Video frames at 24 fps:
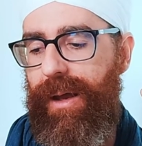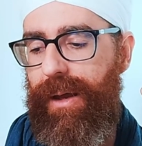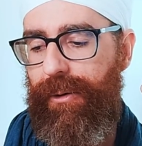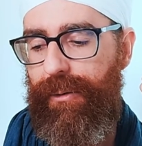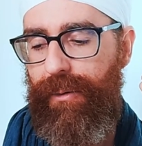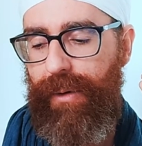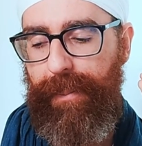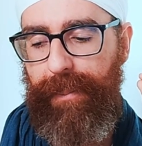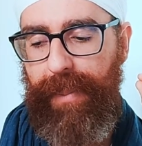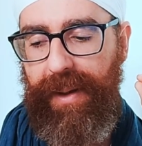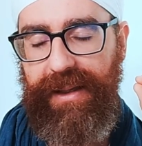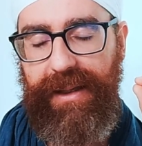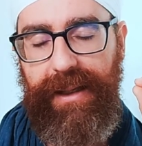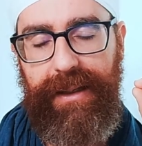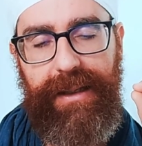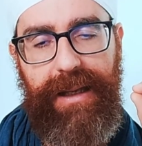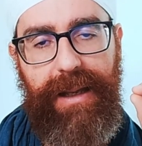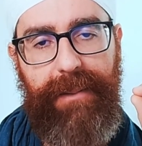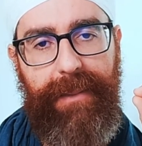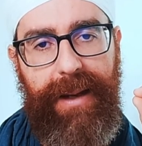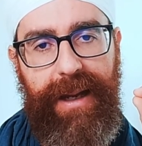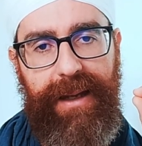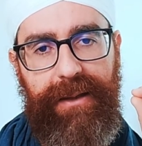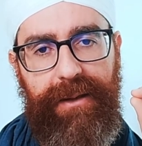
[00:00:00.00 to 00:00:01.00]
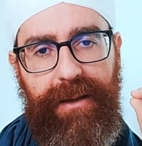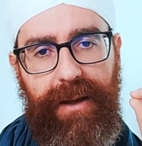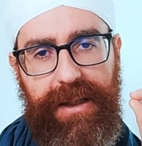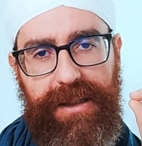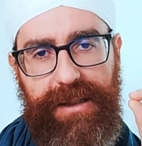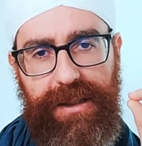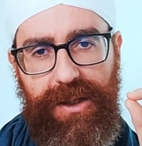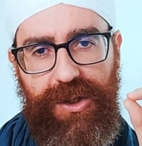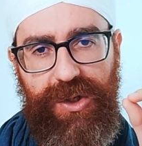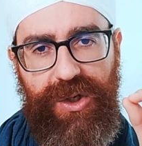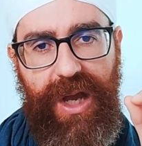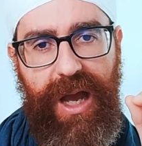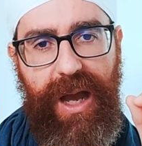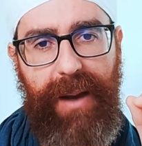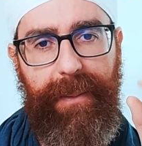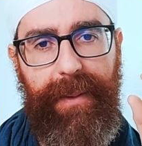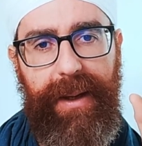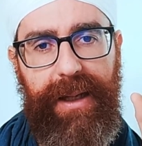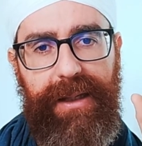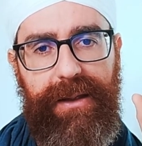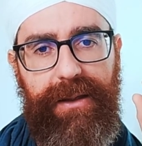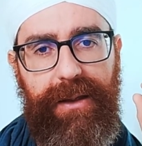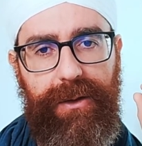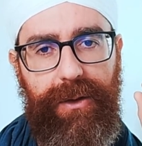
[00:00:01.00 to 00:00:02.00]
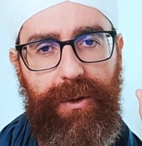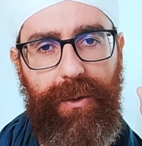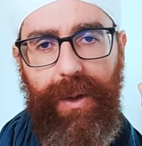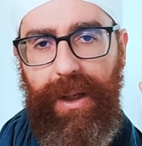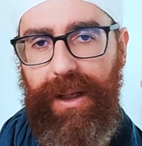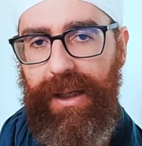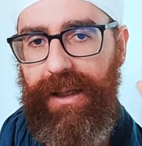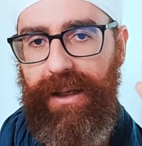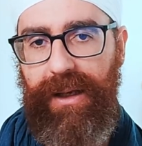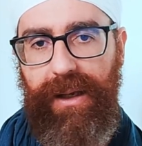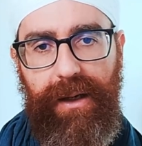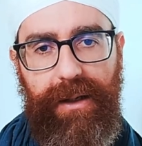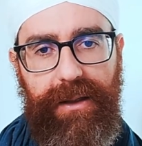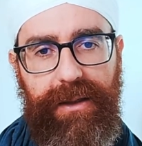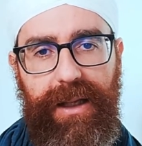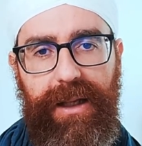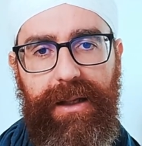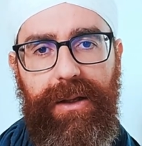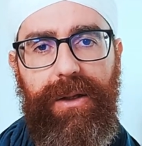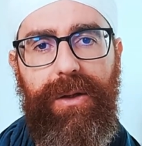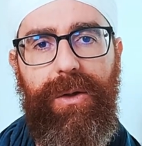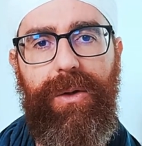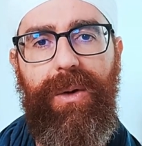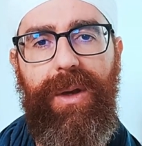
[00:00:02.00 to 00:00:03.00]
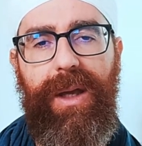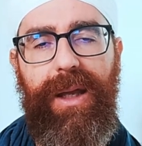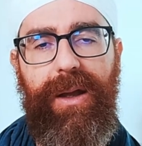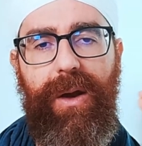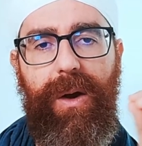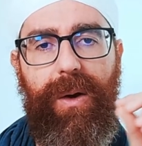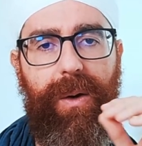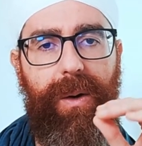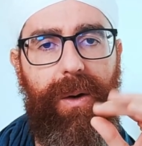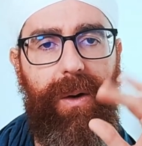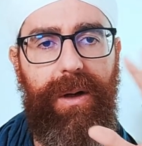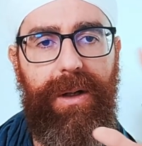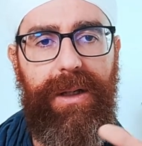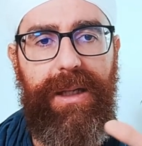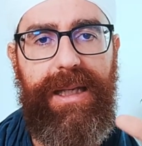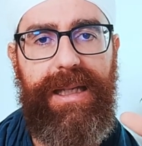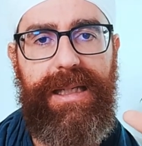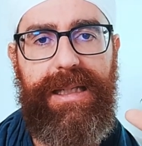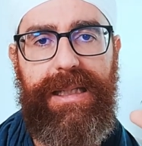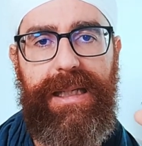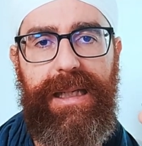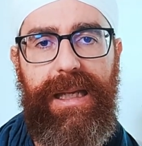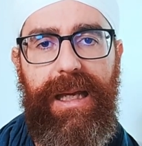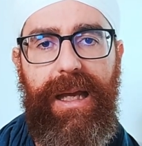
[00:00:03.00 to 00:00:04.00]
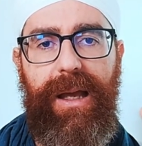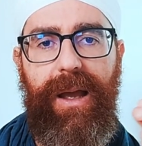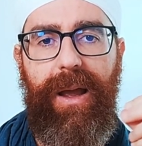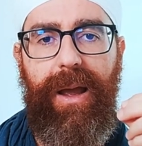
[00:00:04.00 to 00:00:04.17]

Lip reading: repeating the mantras, the Shabbat, doing kirtan, doing all these